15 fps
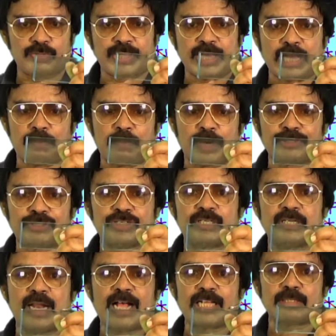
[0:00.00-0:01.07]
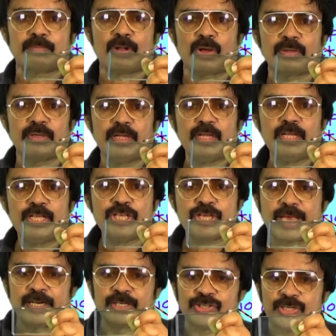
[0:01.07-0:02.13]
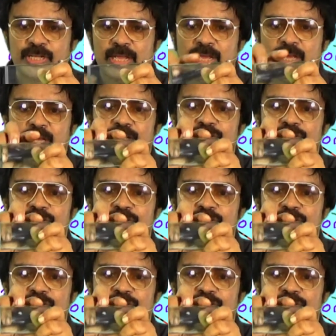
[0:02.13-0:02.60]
think about this glass block. you can see